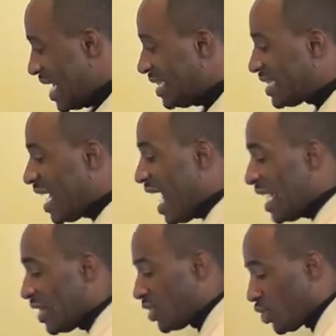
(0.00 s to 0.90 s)

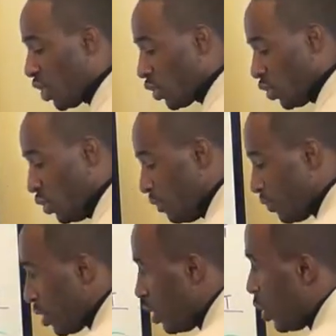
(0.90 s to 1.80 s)
inside the circle,
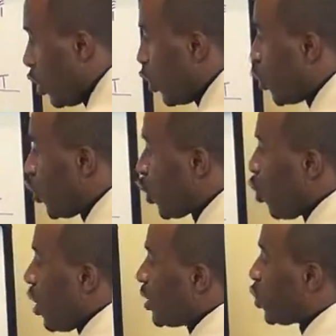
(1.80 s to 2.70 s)
you're
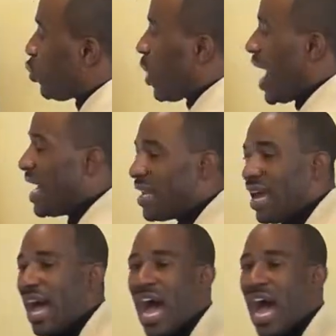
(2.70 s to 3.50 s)
going to write